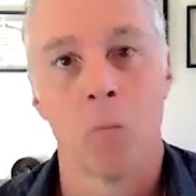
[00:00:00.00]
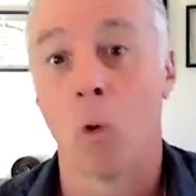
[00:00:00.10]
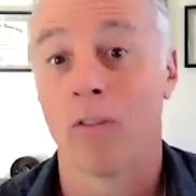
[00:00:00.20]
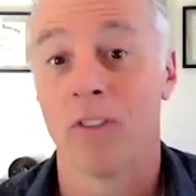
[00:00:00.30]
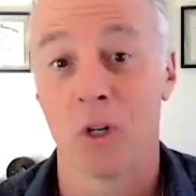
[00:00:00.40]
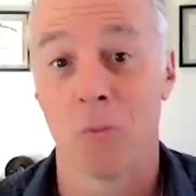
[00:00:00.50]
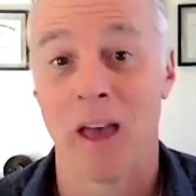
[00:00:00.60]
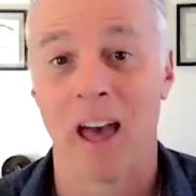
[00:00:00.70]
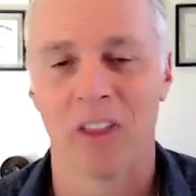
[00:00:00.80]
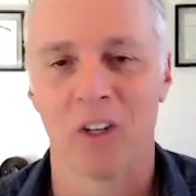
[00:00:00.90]
more efficient
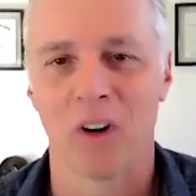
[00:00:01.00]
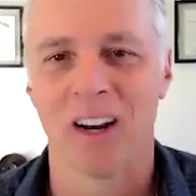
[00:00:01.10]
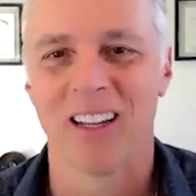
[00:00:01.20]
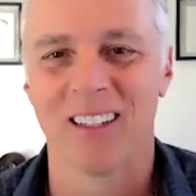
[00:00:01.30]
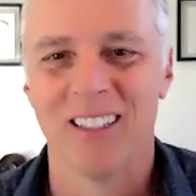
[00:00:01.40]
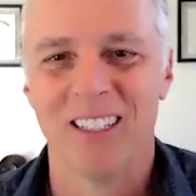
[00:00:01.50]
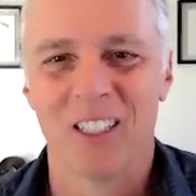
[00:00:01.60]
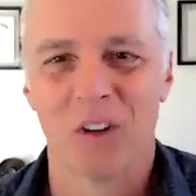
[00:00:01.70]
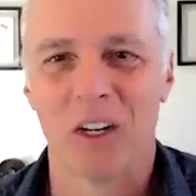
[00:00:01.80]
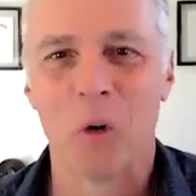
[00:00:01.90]
path than trying
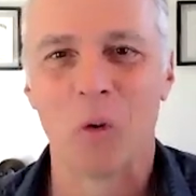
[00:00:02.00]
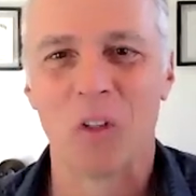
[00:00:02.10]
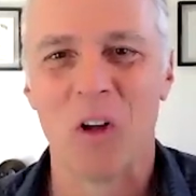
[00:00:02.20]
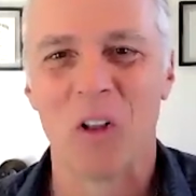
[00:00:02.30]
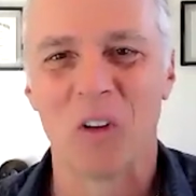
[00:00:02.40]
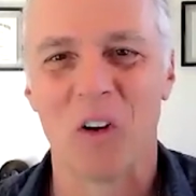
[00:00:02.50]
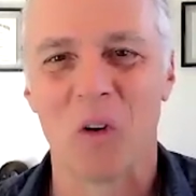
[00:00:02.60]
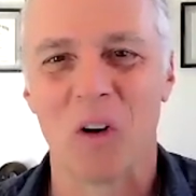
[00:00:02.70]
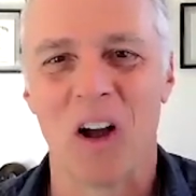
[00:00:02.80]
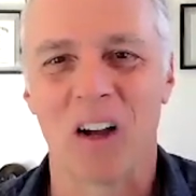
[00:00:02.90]
to cold call
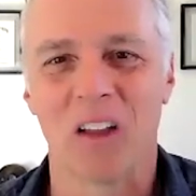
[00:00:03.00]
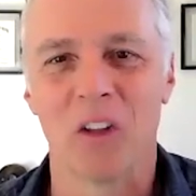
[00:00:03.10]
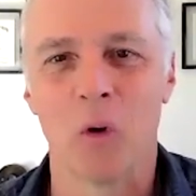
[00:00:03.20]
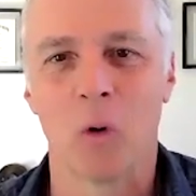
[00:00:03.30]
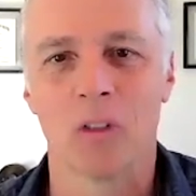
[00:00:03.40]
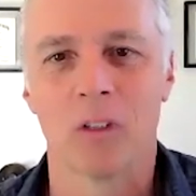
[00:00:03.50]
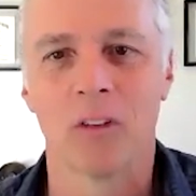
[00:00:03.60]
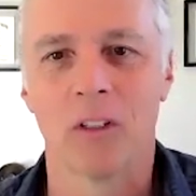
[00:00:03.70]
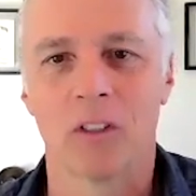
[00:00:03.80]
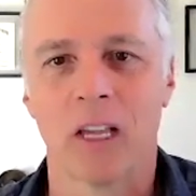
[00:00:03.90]
or knock on the doors
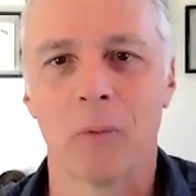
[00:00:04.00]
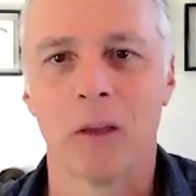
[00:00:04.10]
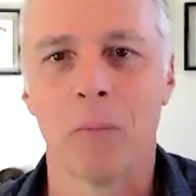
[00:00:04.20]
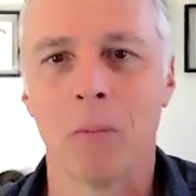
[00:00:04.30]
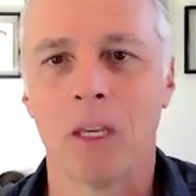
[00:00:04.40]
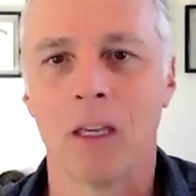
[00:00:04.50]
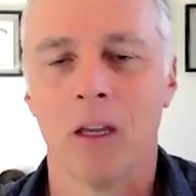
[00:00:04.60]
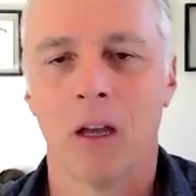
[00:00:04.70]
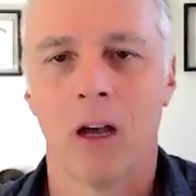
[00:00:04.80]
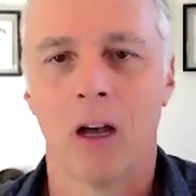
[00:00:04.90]
of a segment that
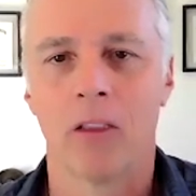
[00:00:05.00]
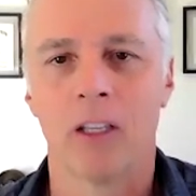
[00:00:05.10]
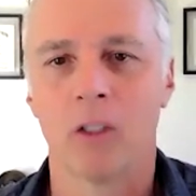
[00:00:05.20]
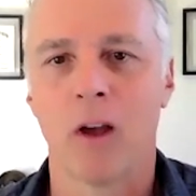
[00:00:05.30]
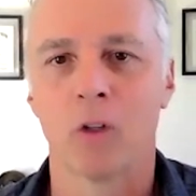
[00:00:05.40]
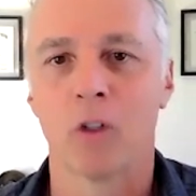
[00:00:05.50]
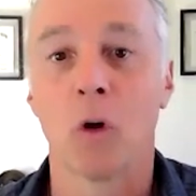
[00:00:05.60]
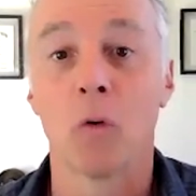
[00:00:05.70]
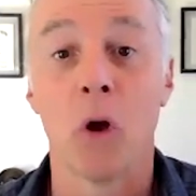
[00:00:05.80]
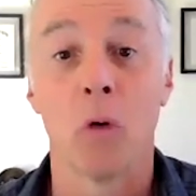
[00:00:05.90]
maybe these founders
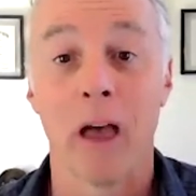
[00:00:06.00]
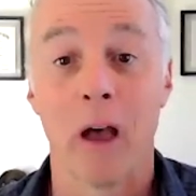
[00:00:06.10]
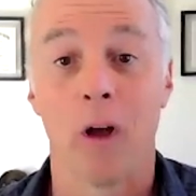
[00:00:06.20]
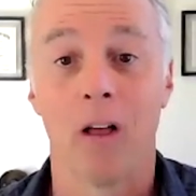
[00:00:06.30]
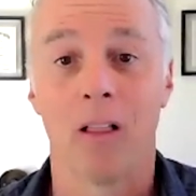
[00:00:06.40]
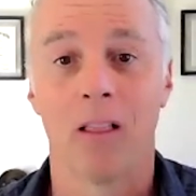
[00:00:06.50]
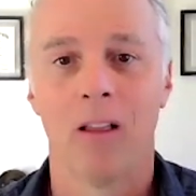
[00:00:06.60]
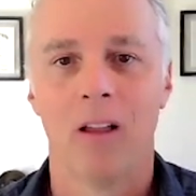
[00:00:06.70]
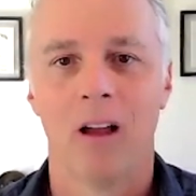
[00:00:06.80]
don't know that well.